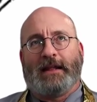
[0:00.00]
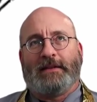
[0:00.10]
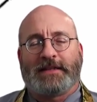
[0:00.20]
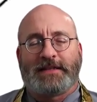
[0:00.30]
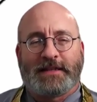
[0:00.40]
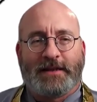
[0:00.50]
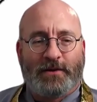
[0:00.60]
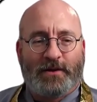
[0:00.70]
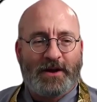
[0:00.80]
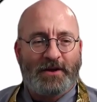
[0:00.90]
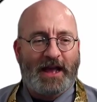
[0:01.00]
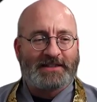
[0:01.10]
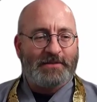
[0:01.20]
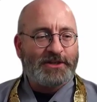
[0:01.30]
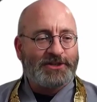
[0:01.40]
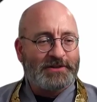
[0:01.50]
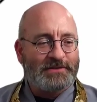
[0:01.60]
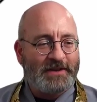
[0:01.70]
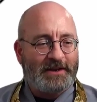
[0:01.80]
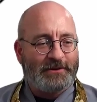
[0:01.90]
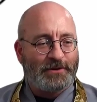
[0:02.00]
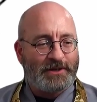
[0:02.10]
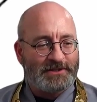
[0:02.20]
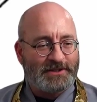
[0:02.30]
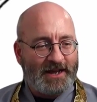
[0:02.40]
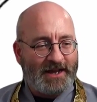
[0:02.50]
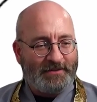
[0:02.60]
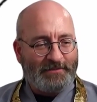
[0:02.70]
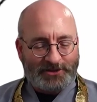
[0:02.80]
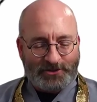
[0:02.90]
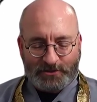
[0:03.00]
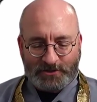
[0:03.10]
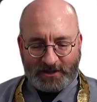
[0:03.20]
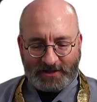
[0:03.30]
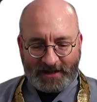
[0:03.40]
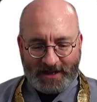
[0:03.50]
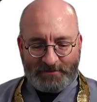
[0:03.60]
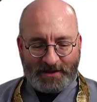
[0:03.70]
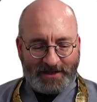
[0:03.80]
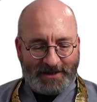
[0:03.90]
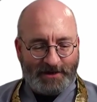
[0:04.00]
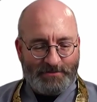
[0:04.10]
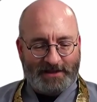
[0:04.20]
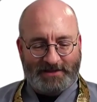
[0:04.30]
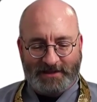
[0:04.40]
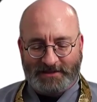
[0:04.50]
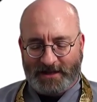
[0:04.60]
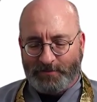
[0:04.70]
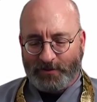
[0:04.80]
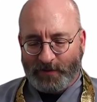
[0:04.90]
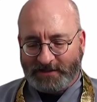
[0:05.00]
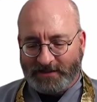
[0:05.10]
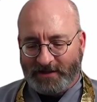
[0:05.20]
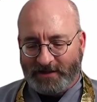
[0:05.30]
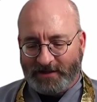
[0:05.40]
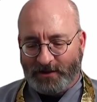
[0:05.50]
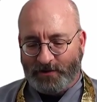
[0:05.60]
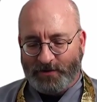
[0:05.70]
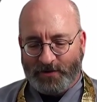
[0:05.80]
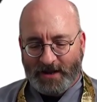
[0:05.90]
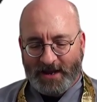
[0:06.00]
This, as I mentioned, it was Master Unsan that got me thinking about this. A couple of weeks ago,